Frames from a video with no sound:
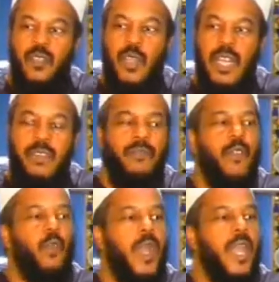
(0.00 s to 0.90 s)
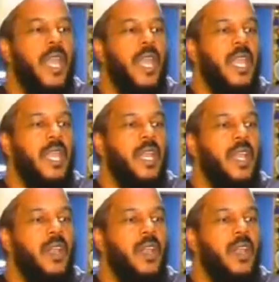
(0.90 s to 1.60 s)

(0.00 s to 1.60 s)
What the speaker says: to live the way